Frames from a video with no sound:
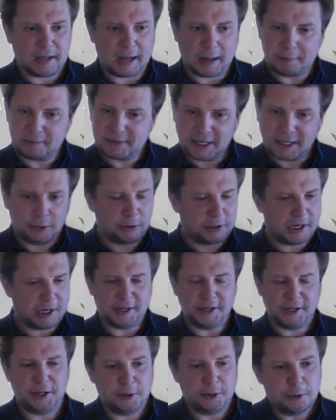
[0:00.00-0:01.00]
absolutely
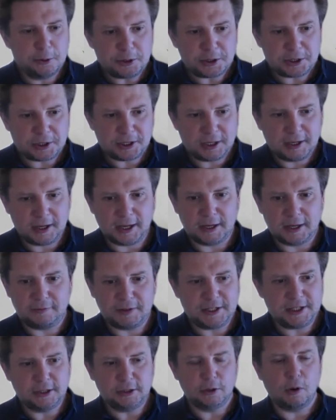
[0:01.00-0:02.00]
unused, and
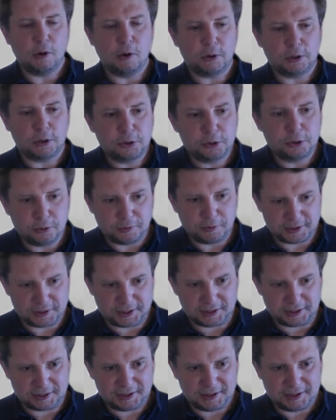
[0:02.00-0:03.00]
we didn't know what to do
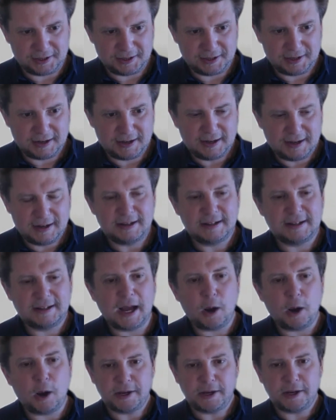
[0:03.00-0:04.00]
with it.
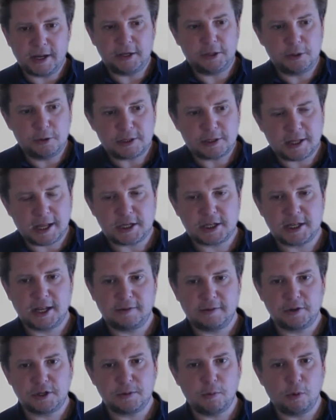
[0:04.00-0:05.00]
Now we can use large
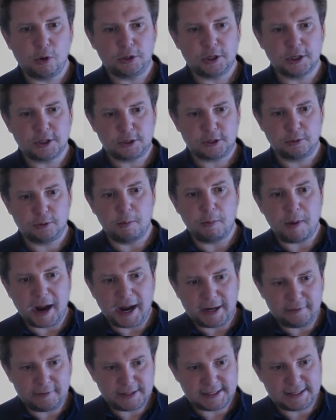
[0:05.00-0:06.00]
language models to
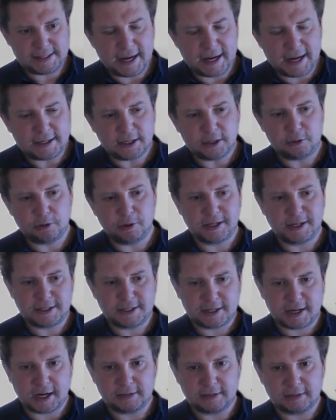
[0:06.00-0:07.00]
mine this data, to
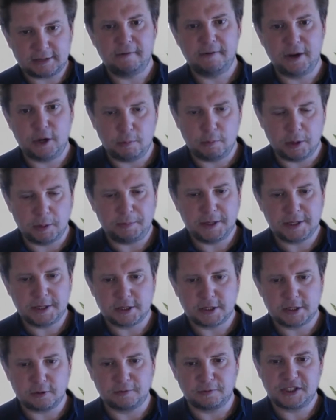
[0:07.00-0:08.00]
extract available
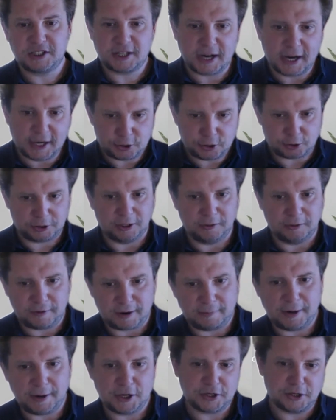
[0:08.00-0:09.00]
pieces of structured
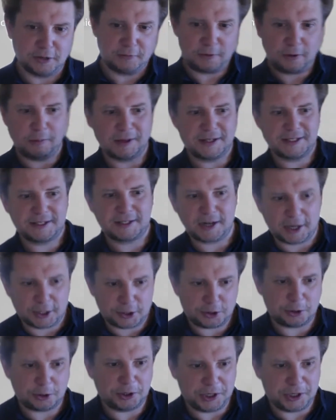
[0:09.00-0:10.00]
information from
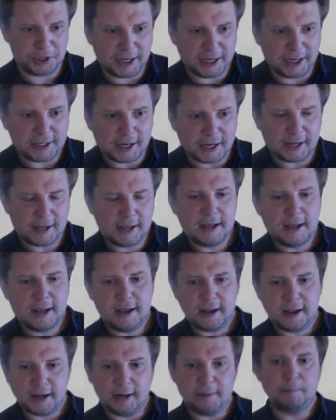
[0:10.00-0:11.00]
unstructured data
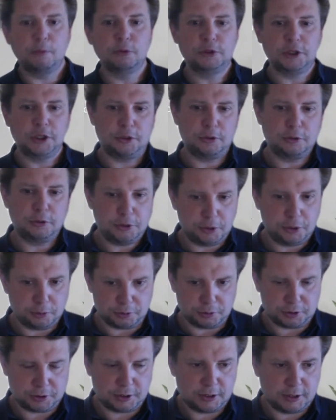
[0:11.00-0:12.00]
and put it to
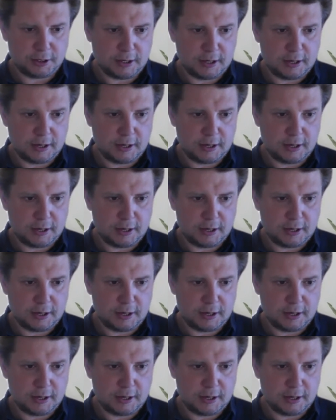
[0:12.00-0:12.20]
use.